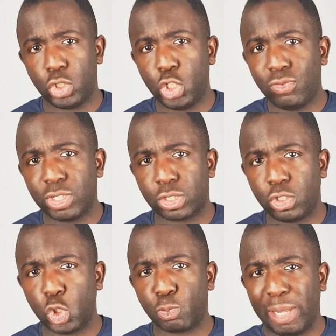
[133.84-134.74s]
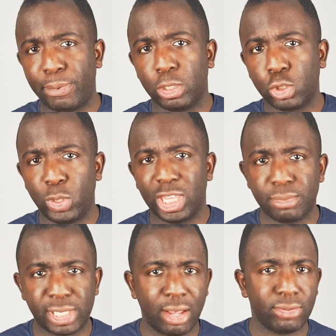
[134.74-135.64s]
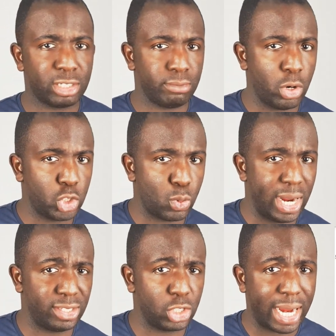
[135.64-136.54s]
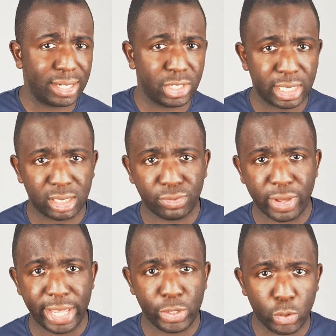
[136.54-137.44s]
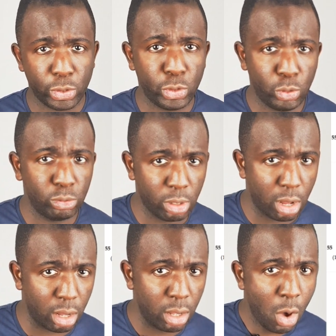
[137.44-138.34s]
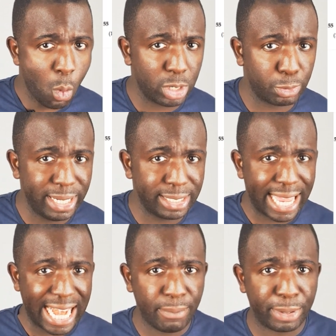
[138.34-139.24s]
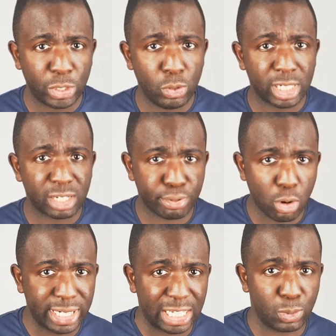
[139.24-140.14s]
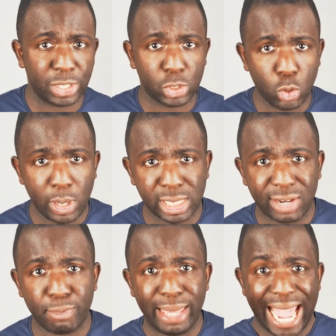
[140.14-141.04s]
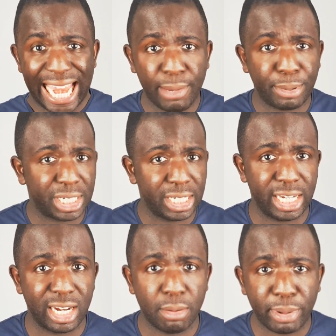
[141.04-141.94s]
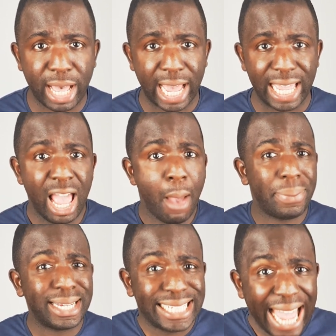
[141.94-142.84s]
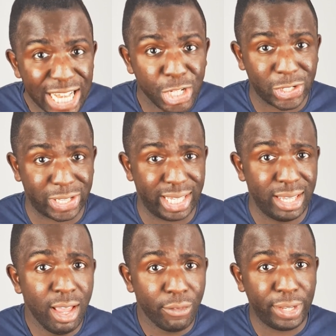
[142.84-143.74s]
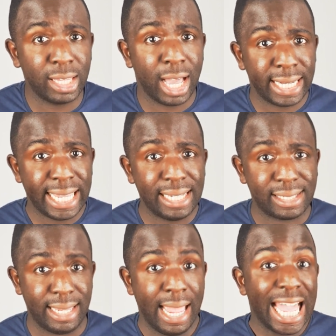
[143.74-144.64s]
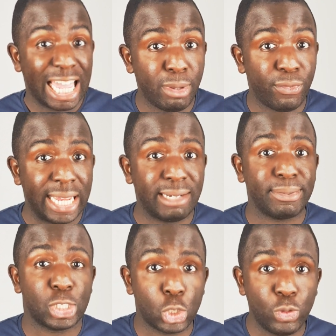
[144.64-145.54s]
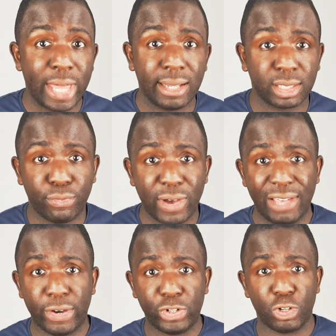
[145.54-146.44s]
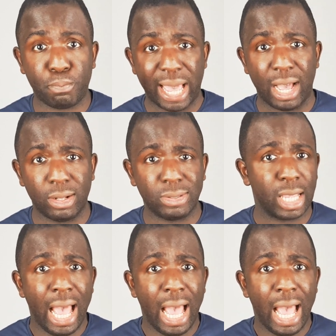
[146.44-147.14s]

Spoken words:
You've just used people gluing themselves to motorways to try to justify your new law, which means that anybody who does a protest which is noisy enough to make anybody nearby potentially feel uneasy can be fined up to £2,500.